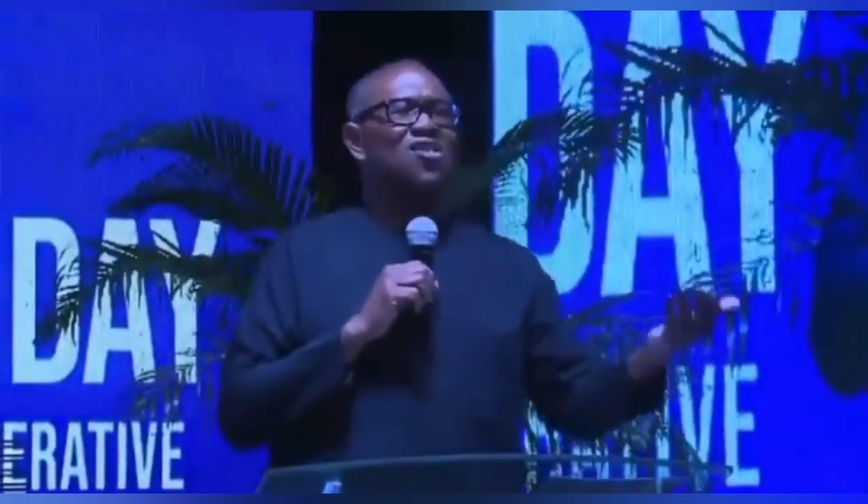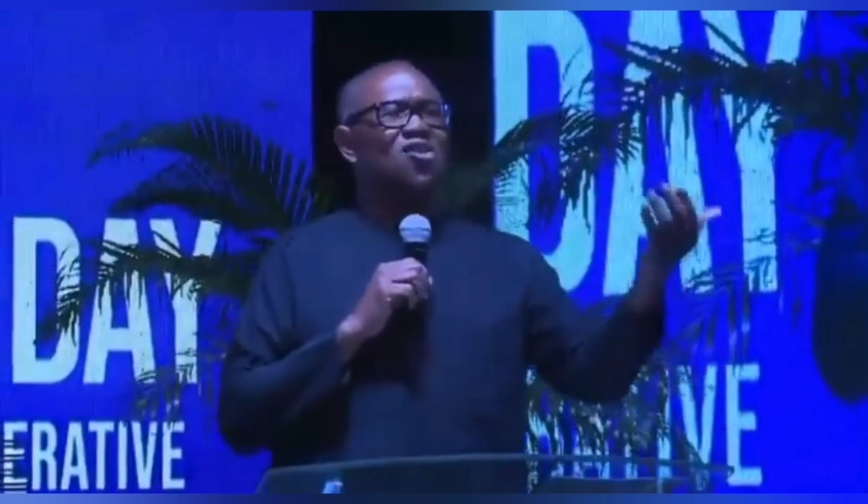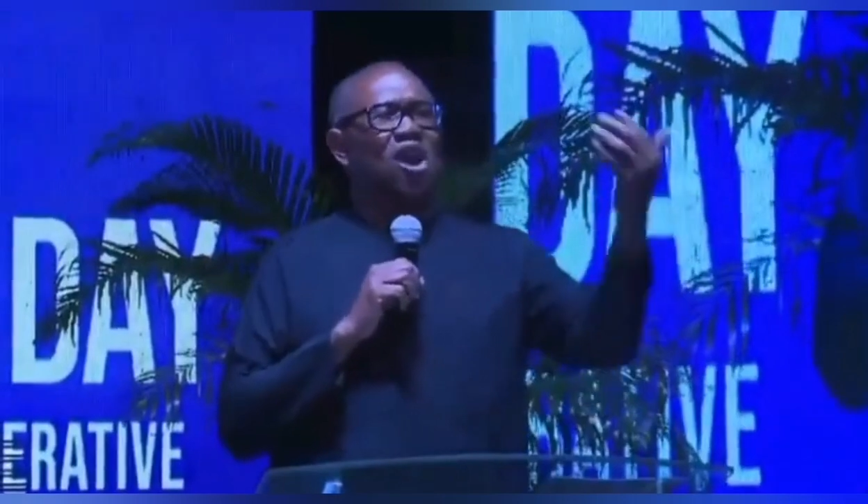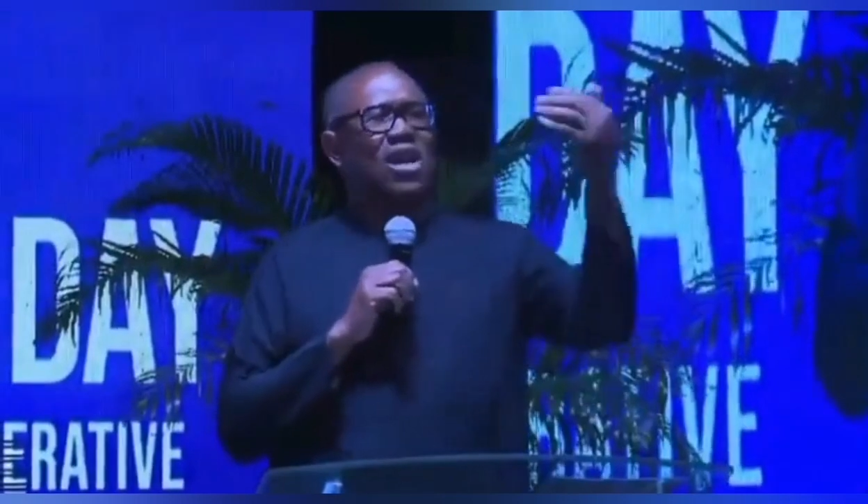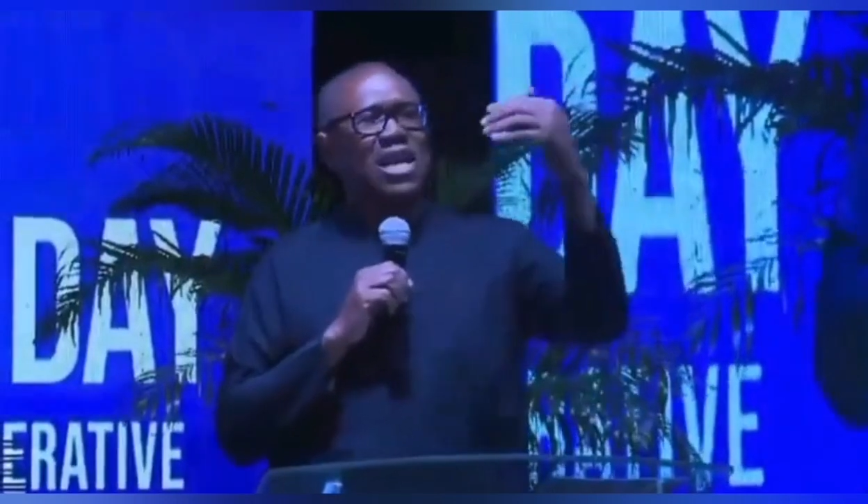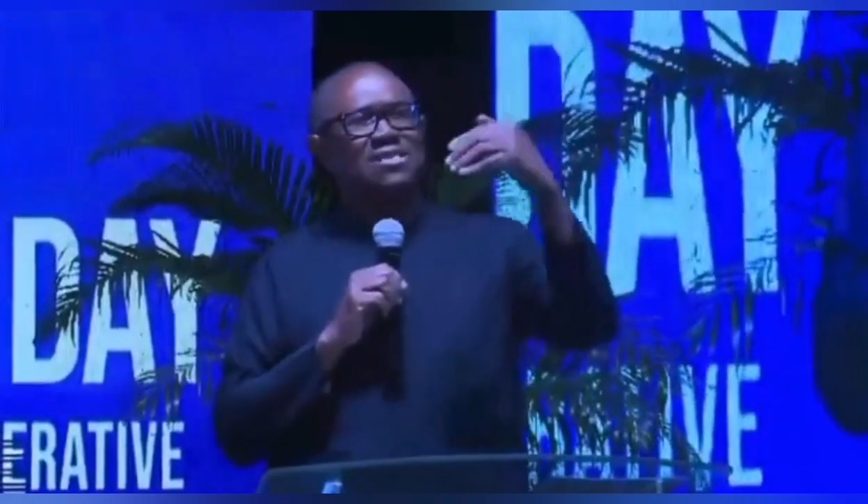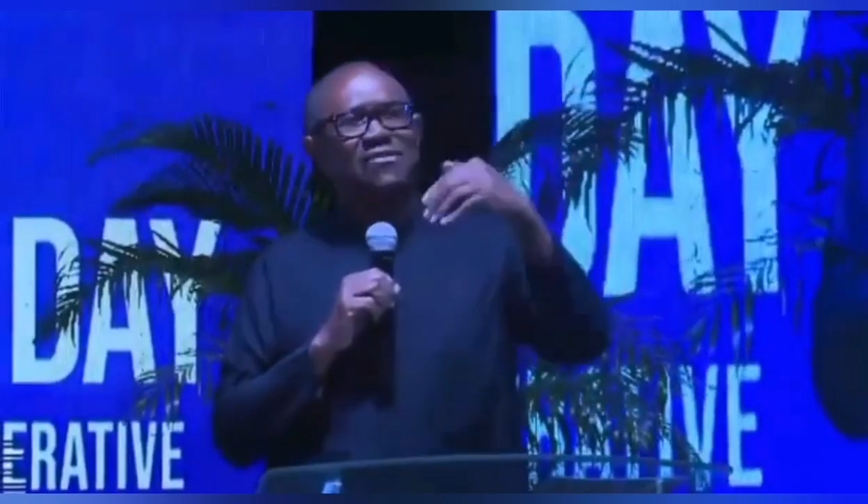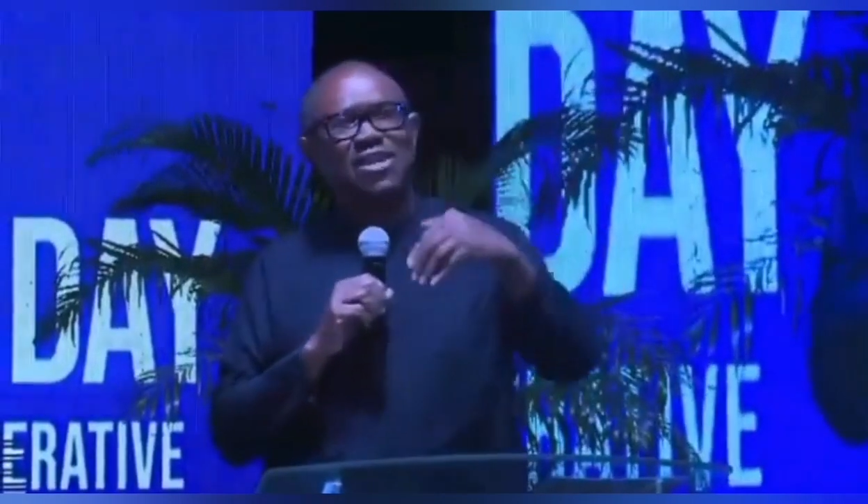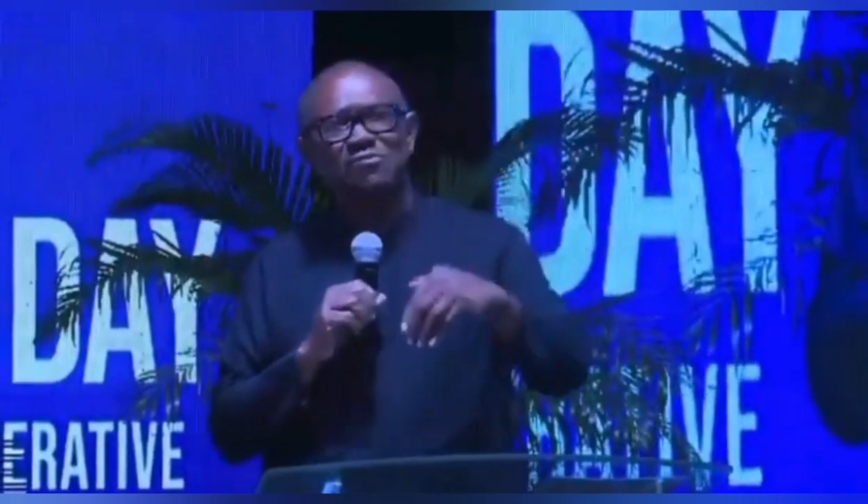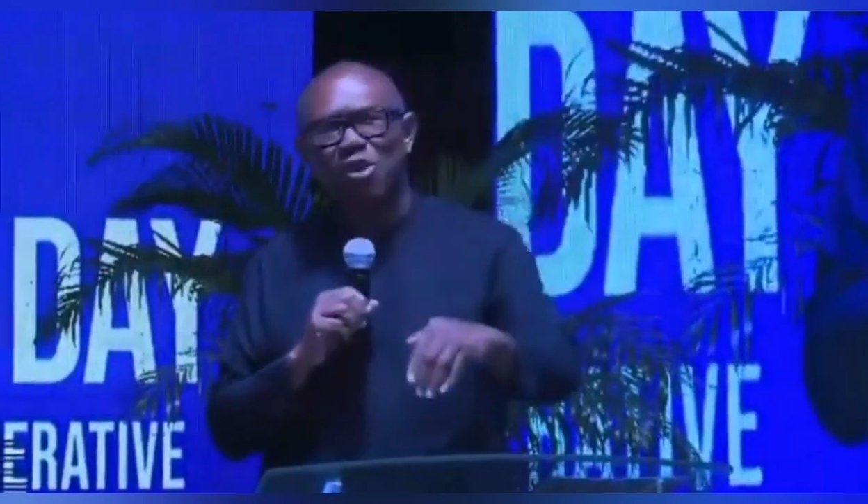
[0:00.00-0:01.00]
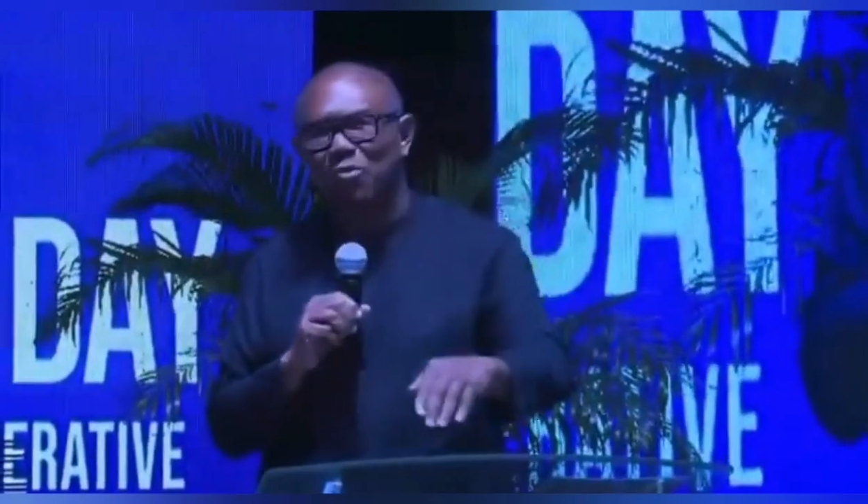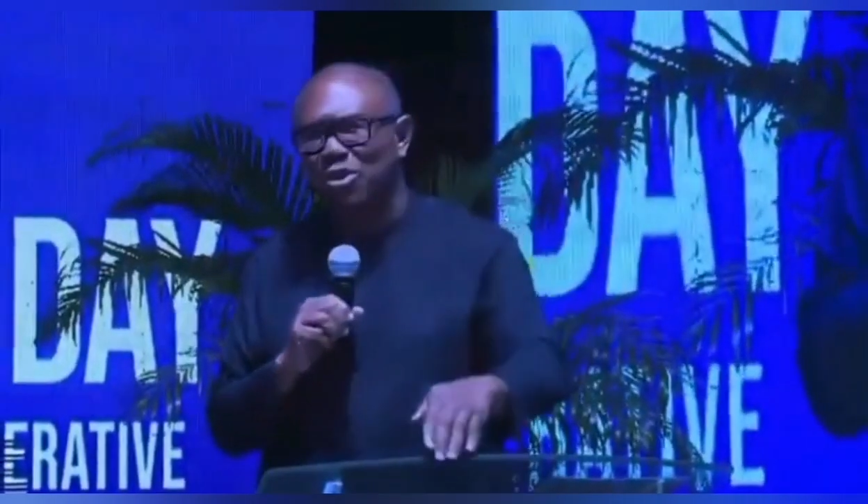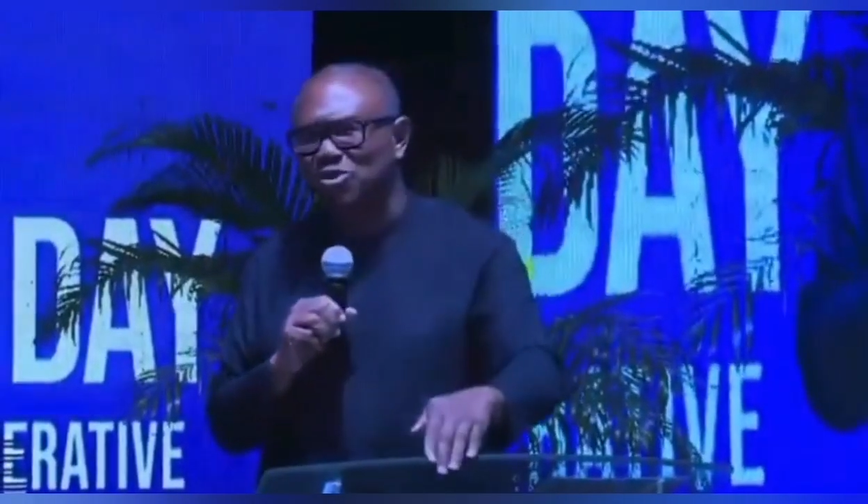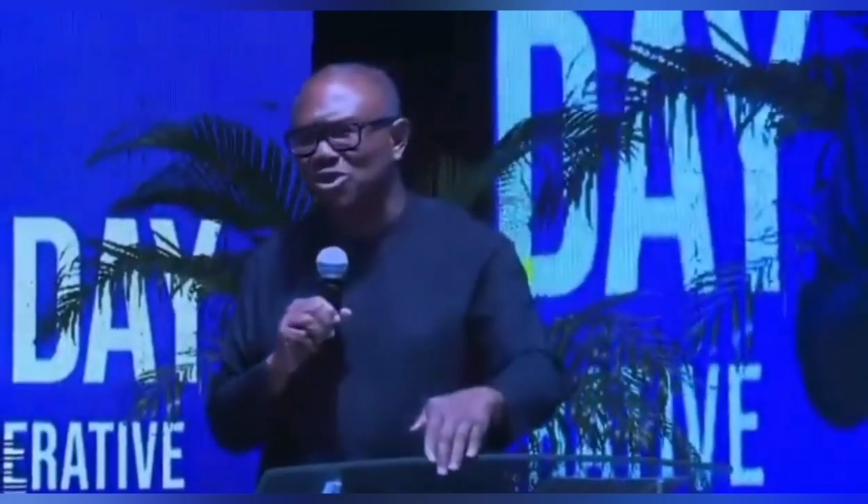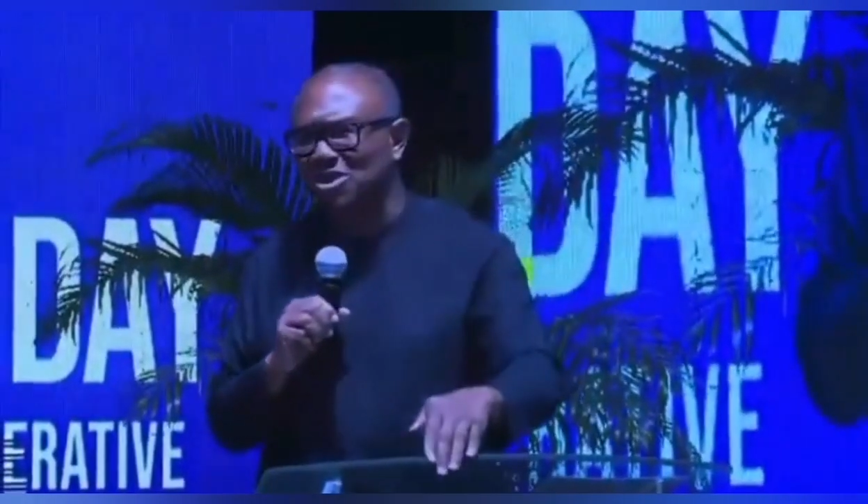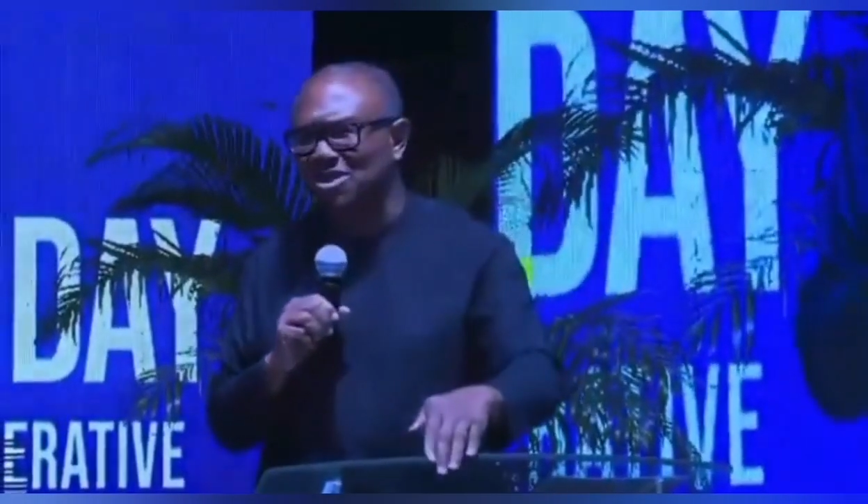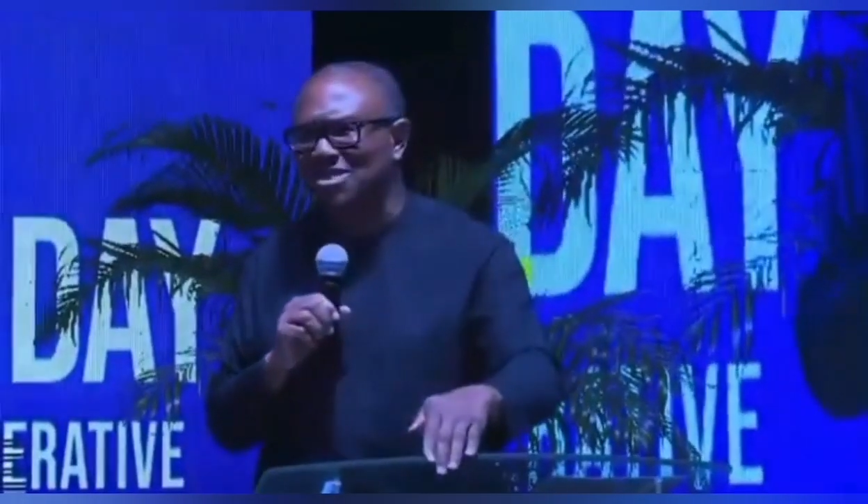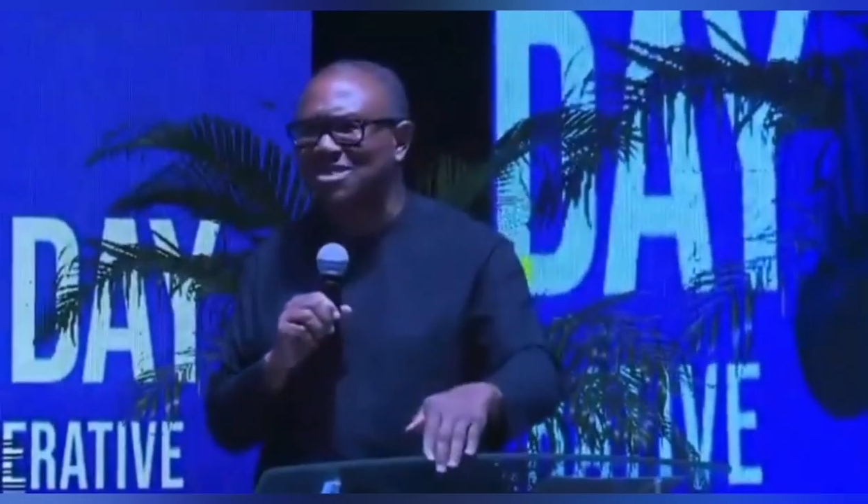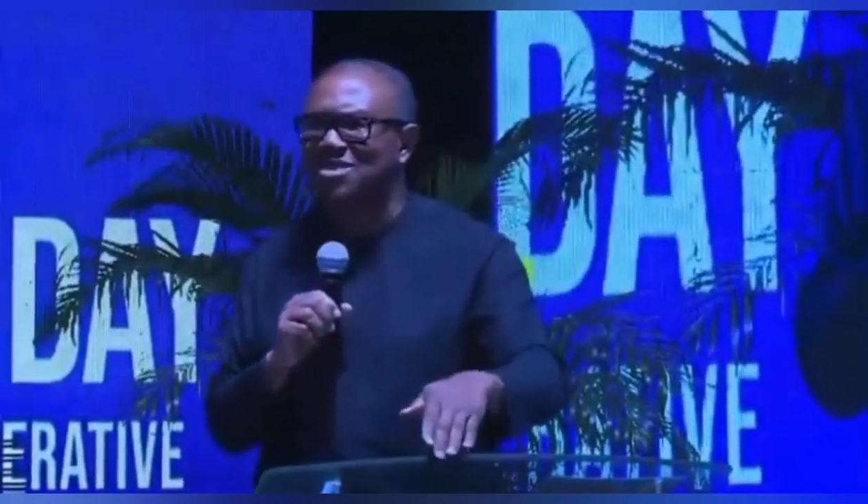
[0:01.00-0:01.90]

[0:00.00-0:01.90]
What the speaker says: God has given him opportunity